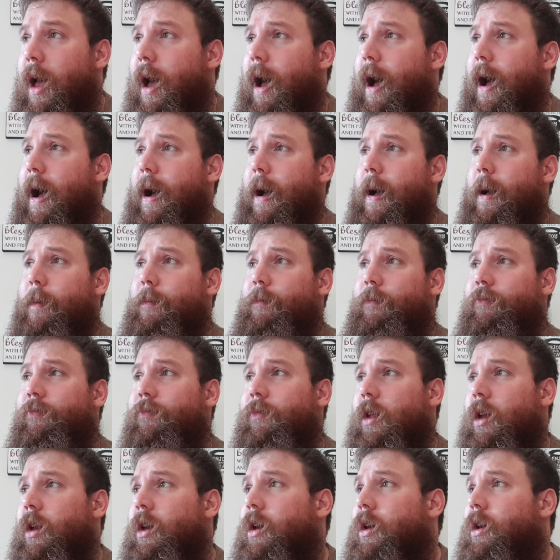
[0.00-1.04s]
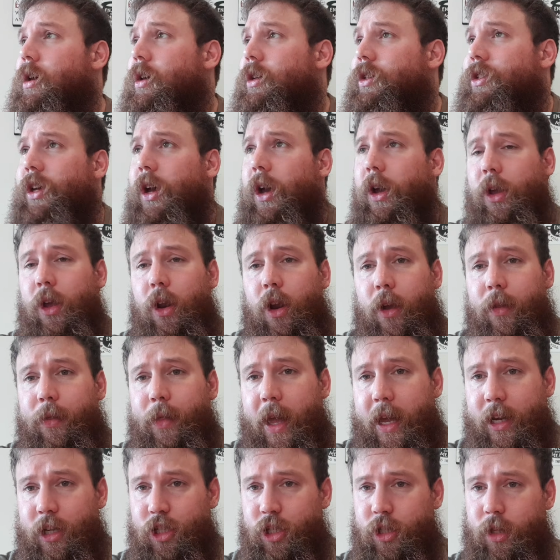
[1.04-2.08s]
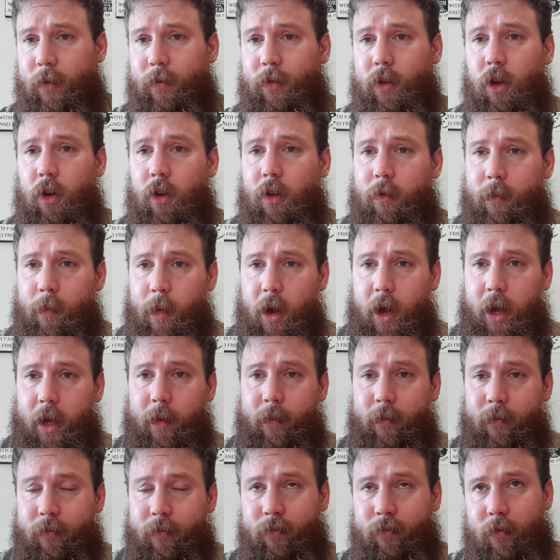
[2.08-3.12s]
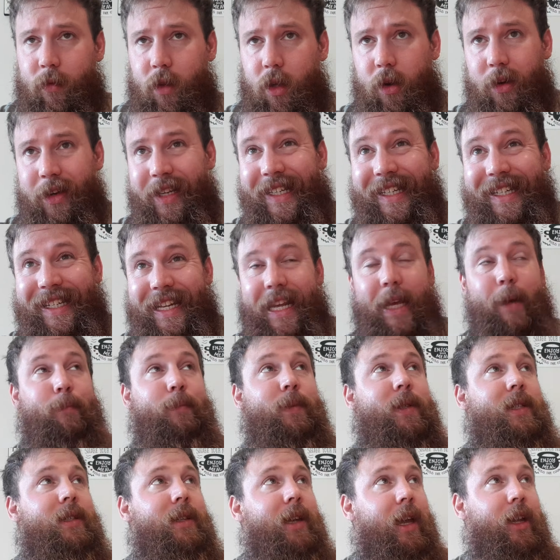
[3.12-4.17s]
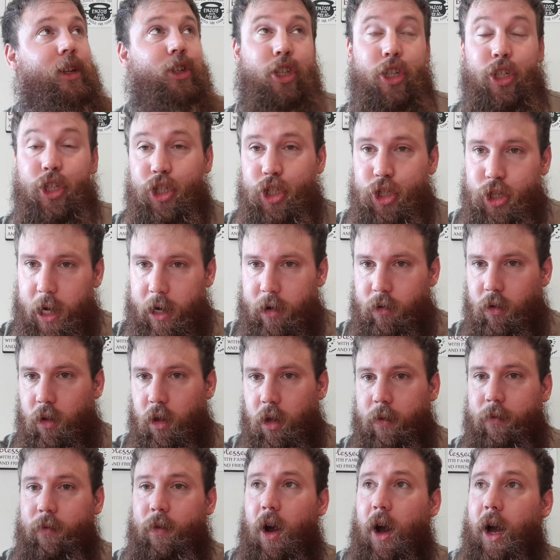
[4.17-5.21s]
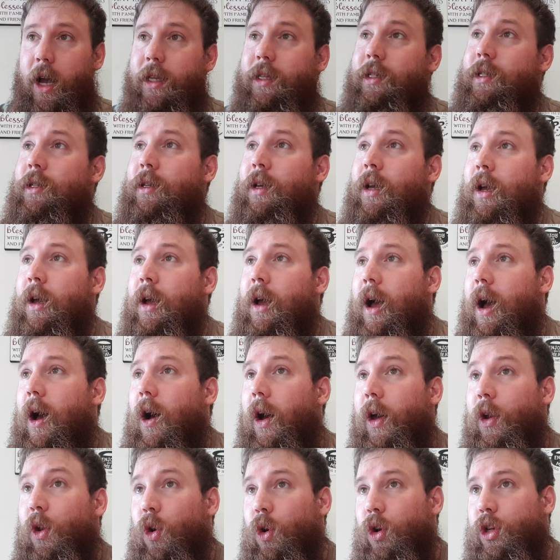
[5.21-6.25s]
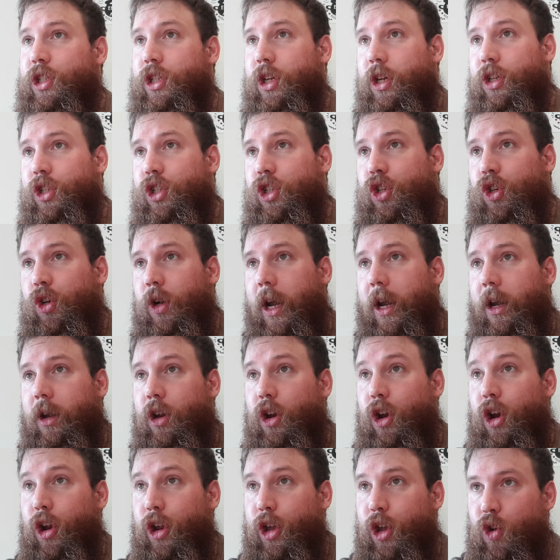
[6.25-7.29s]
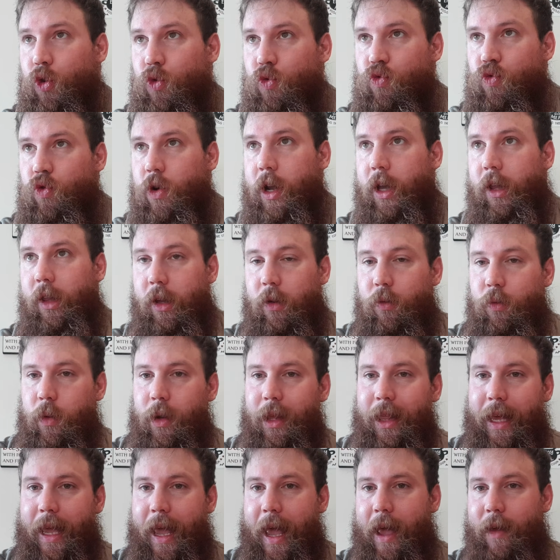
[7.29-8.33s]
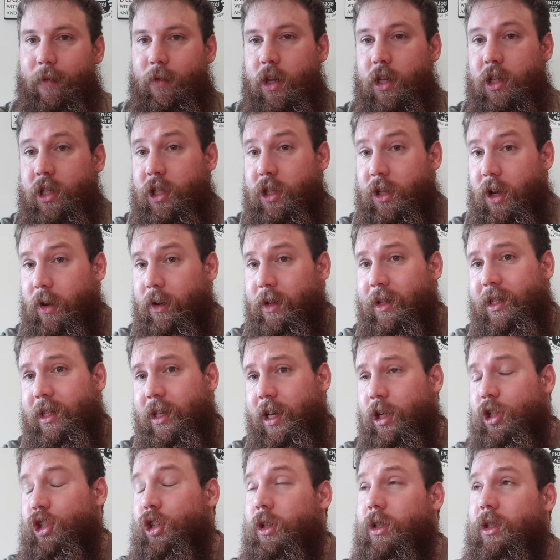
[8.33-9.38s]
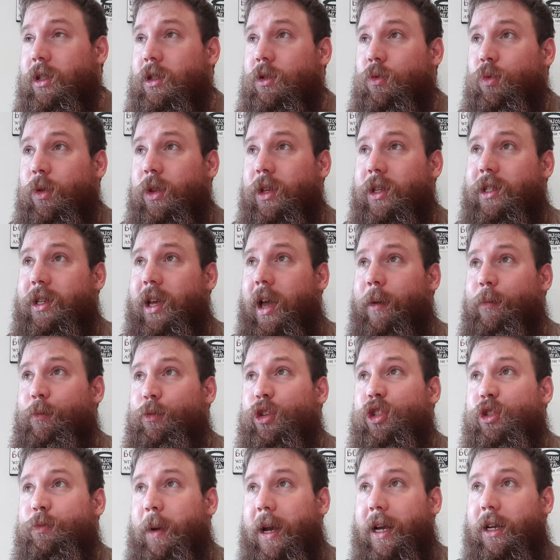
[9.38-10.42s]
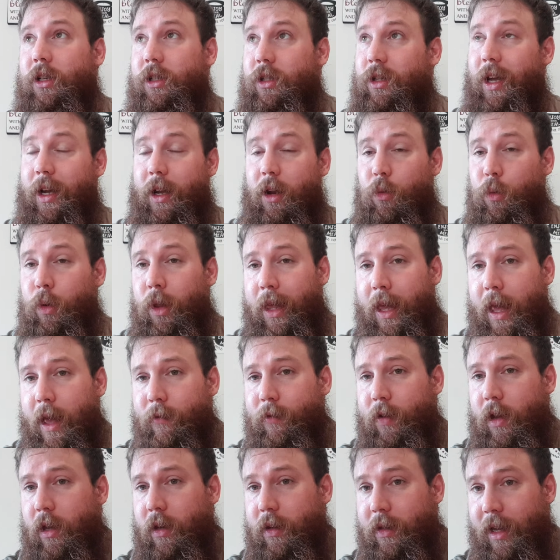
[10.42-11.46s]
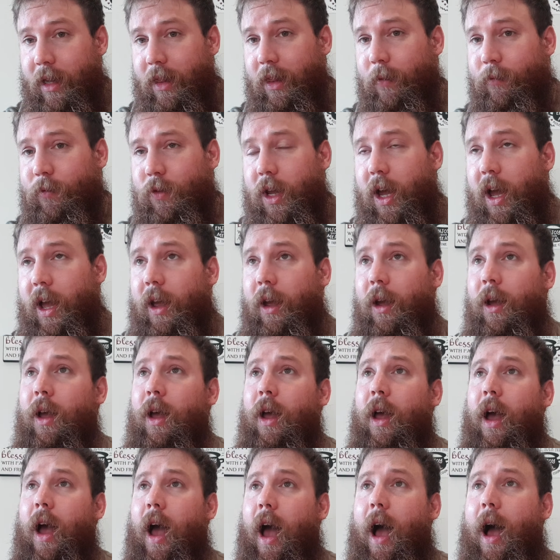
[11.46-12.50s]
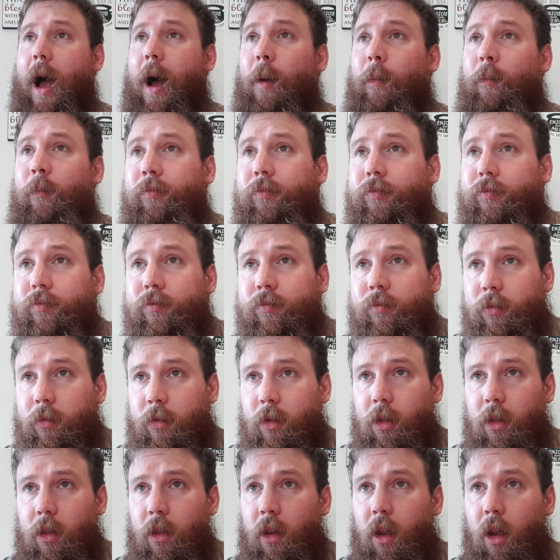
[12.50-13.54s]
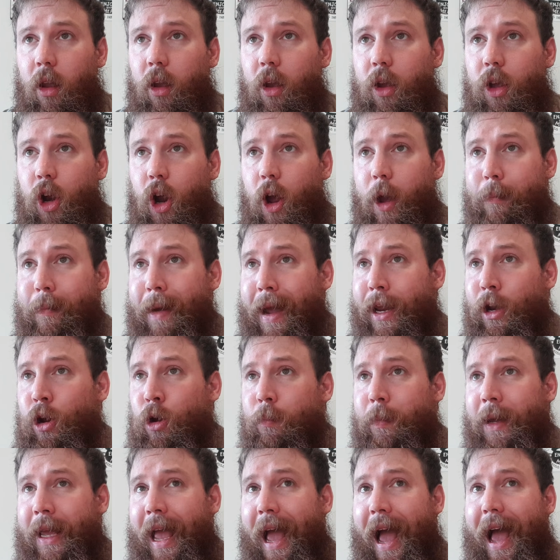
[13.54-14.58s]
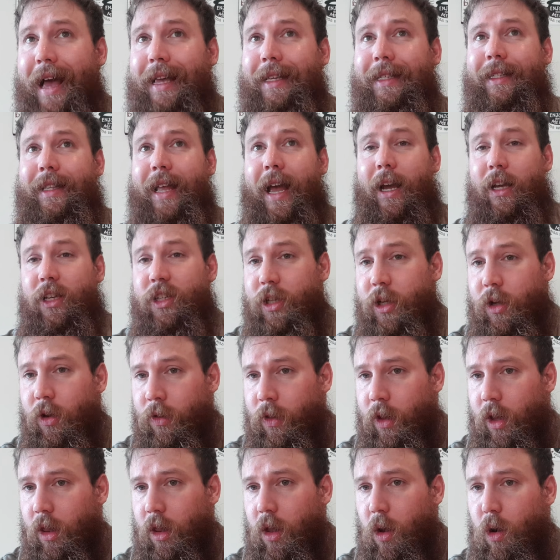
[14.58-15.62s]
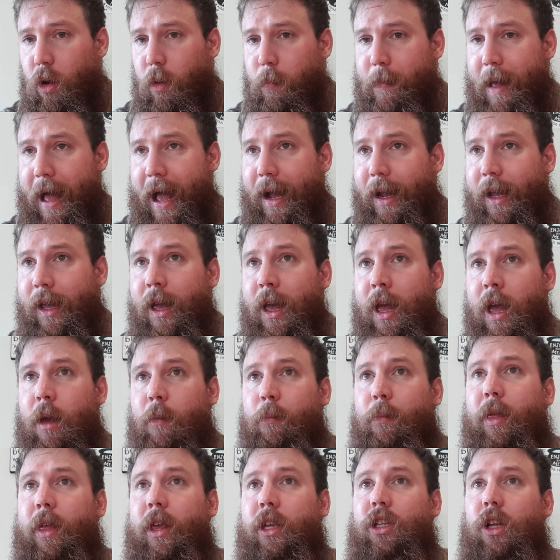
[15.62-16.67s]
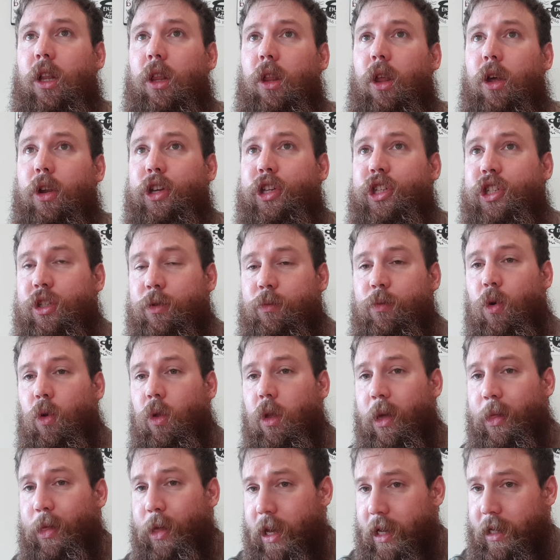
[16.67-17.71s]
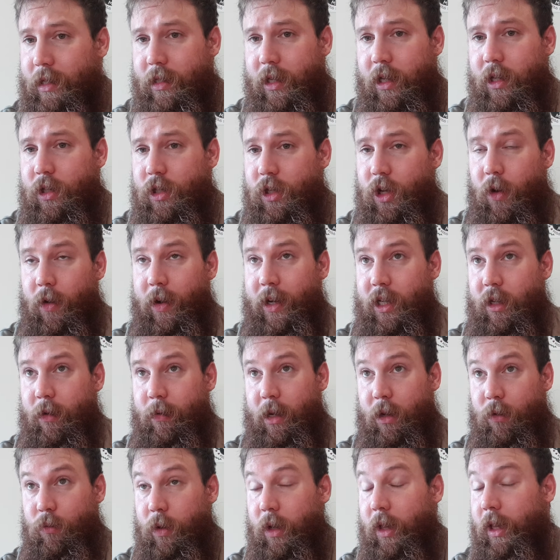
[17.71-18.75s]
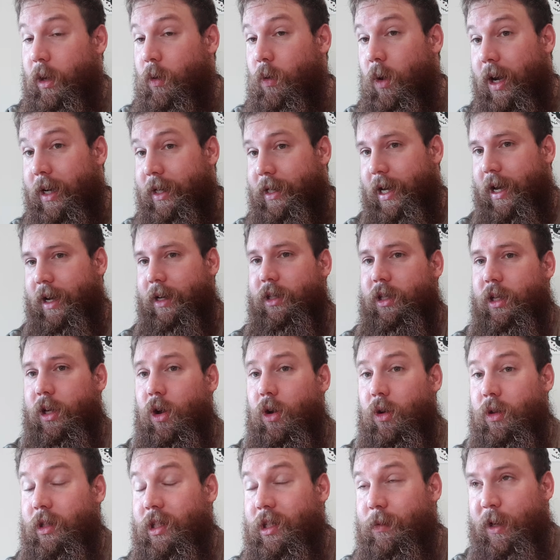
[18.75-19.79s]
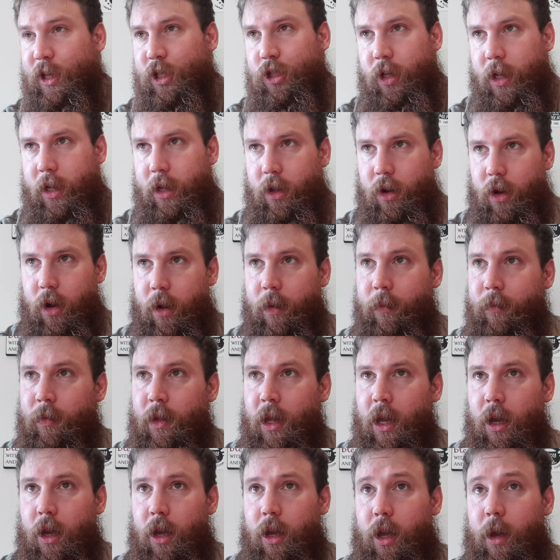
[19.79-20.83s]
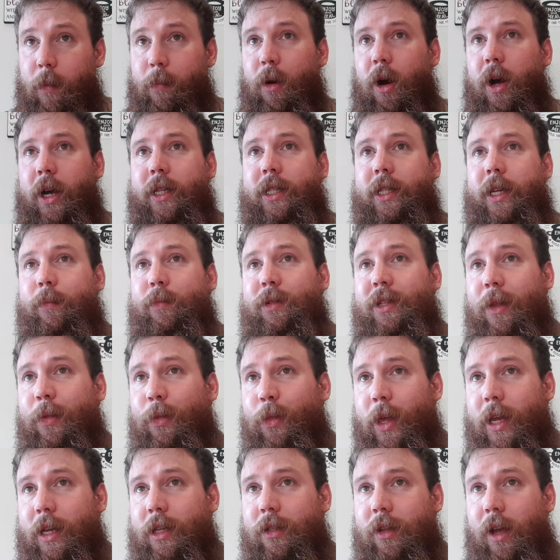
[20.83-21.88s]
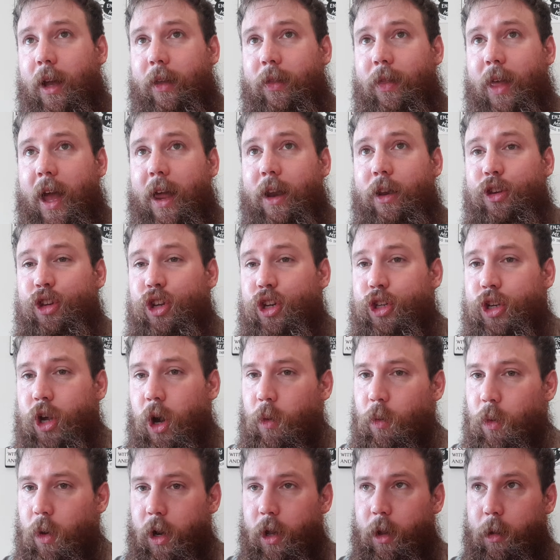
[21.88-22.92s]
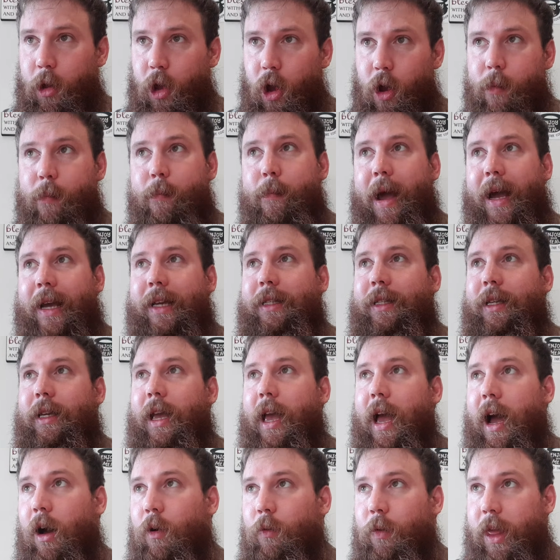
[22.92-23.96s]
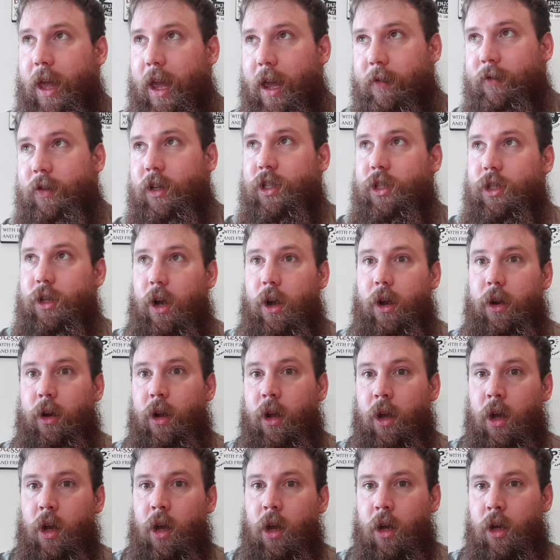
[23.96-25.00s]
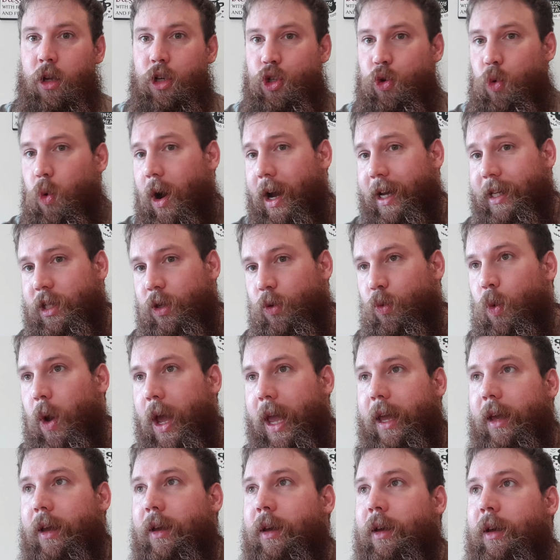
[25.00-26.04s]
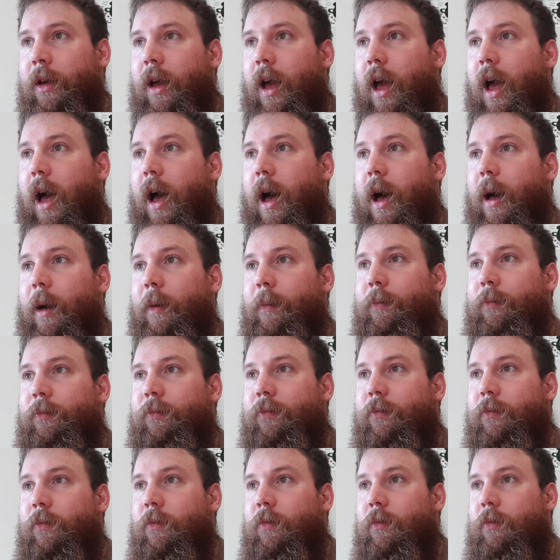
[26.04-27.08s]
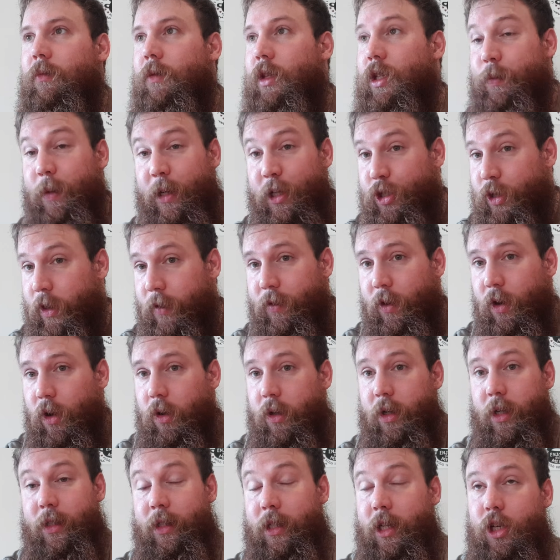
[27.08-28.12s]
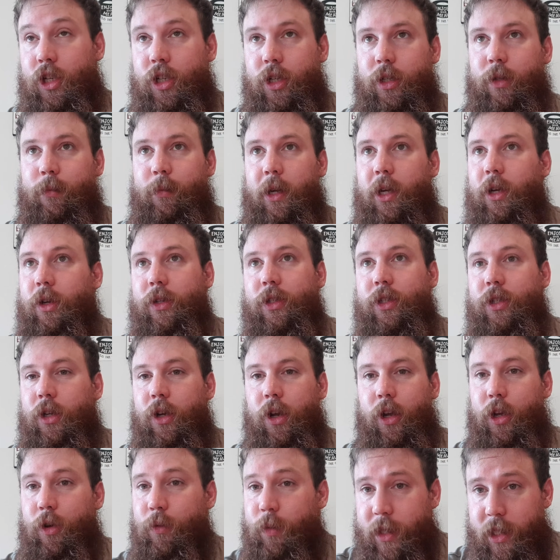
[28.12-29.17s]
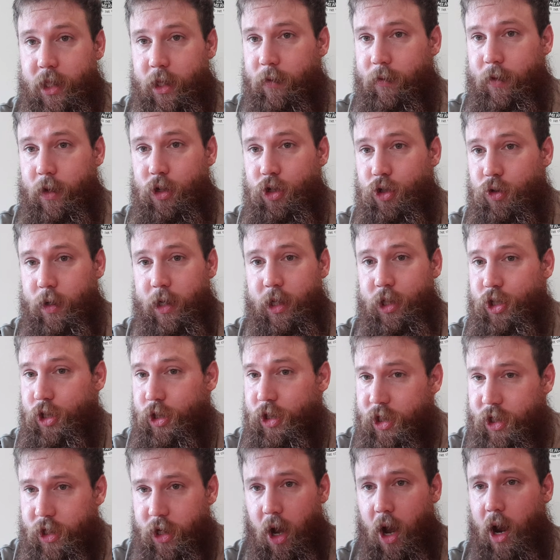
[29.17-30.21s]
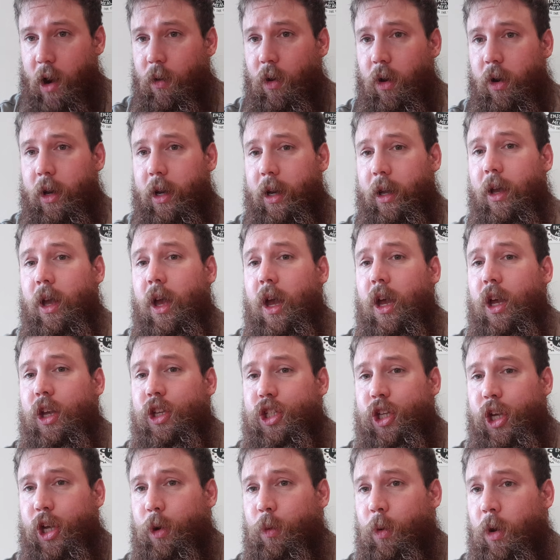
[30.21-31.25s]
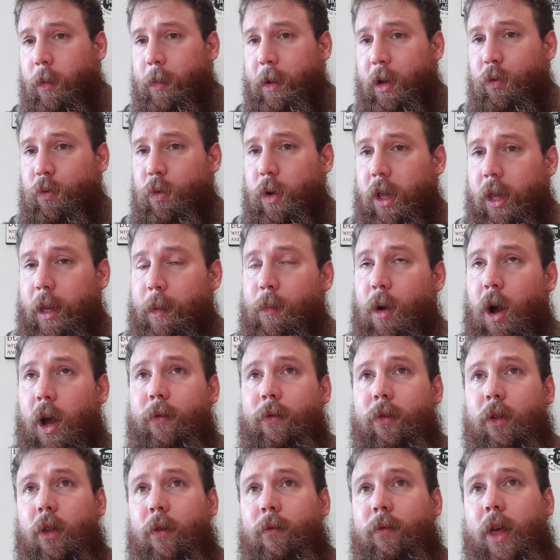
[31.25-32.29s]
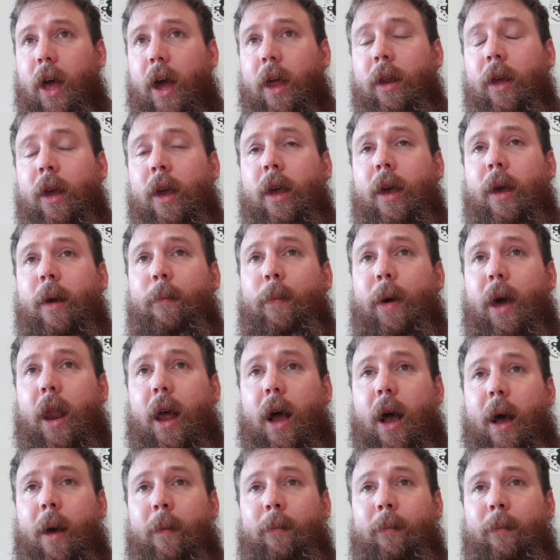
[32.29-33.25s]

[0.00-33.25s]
So, you know, they're just a few of my, you know, tips and just general advice. I'd also treat, you know, your really, really heavy stone sessions with the same respect as like a really heavy deadlift day. You know, it may not be as taxing on the lower back, but there's a lot of smaller things that's going to be really quite taxing on, especially, you know, your biceps and things like that. And you don't want to go maxing out with a heavy stone twice a week, especially if you're not conditioned, because, you know, your risk of injury is just skyrocketing. So you want to be really mindful of that. But